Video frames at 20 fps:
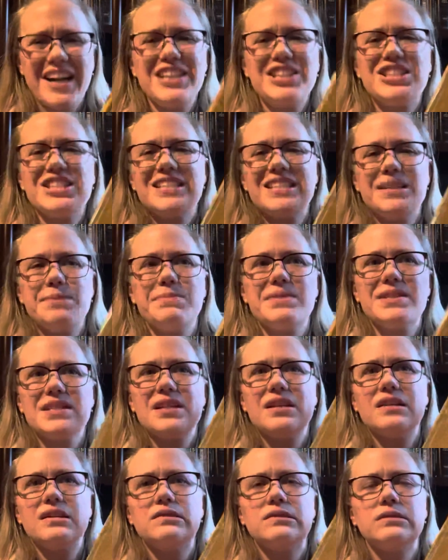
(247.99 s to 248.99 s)
just seems
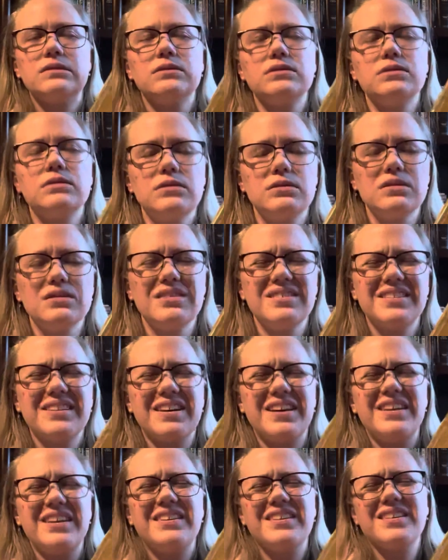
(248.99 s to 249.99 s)

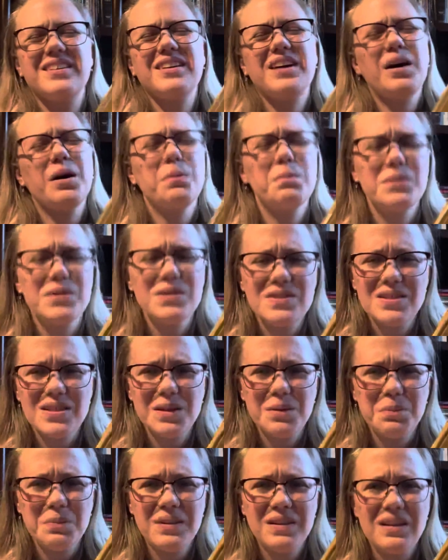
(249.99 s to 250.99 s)
kind of
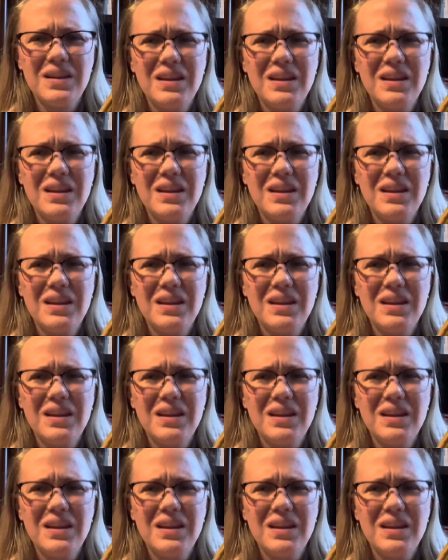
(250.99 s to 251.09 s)
cumbersome.